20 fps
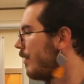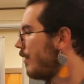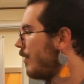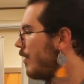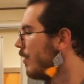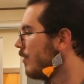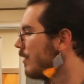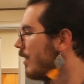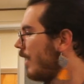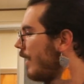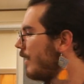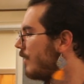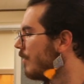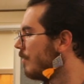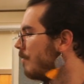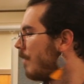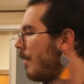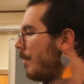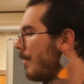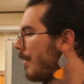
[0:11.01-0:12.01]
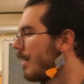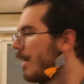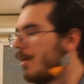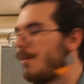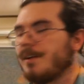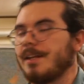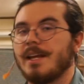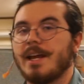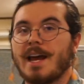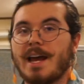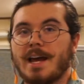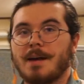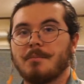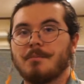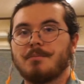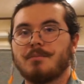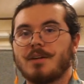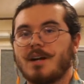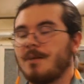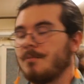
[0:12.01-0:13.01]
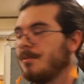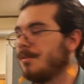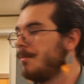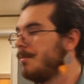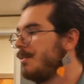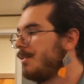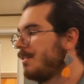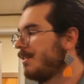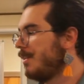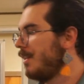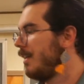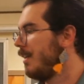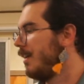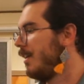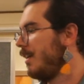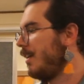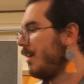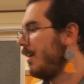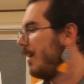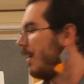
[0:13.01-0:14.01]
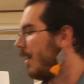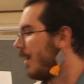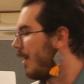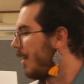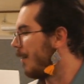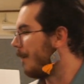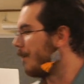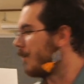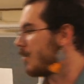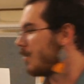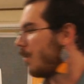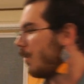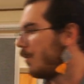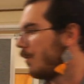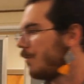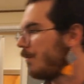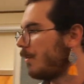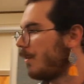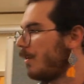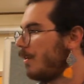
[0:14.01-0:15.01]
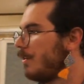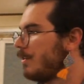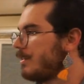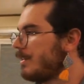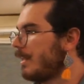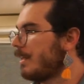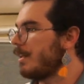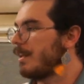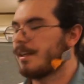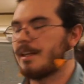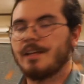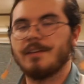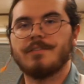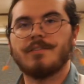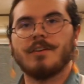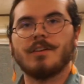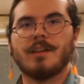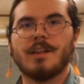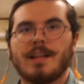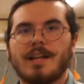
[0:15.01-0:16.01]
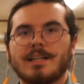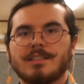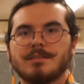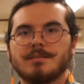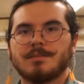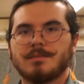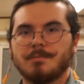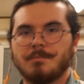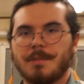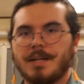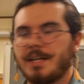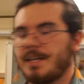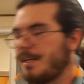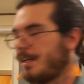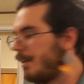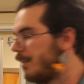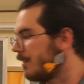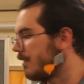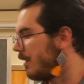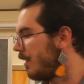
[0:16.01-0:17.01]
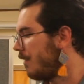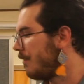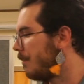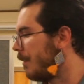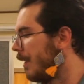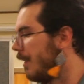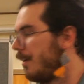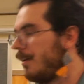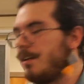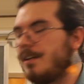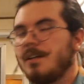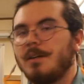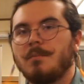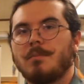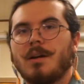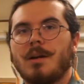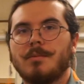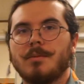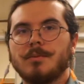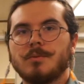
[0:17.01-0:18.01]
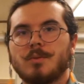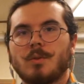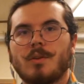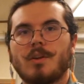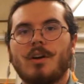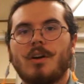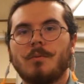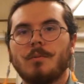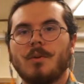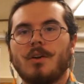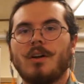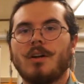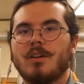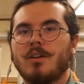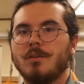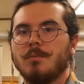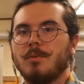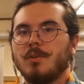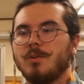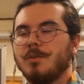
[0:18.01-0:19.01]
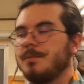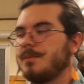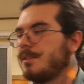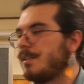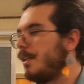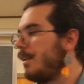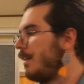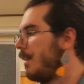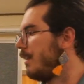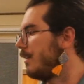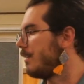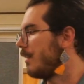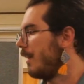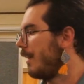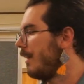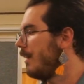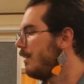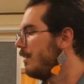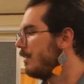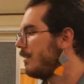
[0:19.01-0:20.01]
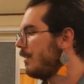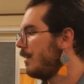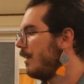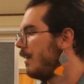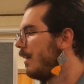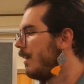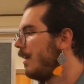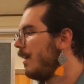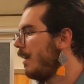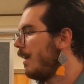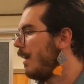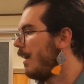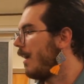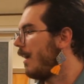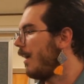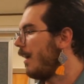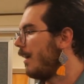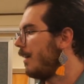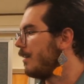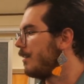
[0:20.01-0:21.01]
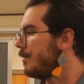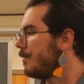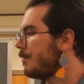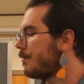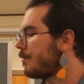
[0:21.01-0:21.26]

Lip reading: coastal lakes of Monmouth County have problems. So cyclically for the last many years there have been problems with harmful algal blooms in these lakes. And